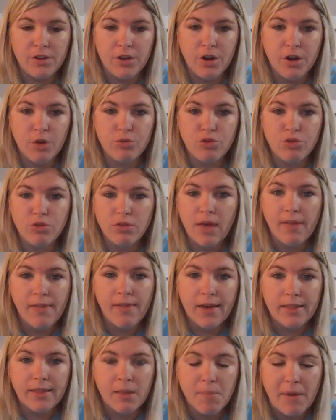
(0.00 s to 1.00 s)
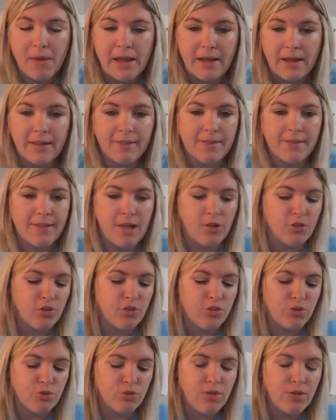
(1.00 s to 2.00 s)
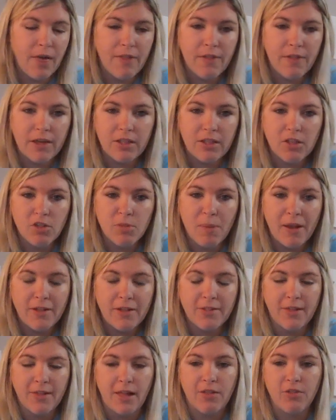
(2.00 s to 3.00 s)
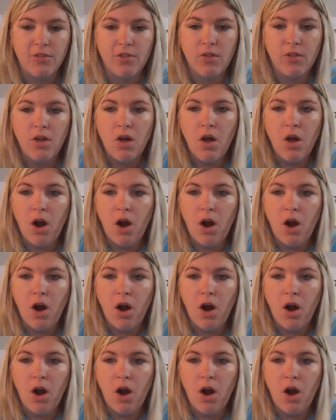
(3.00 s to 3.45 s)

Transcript: You know, do they like the baking scents? Do they like the spice scents?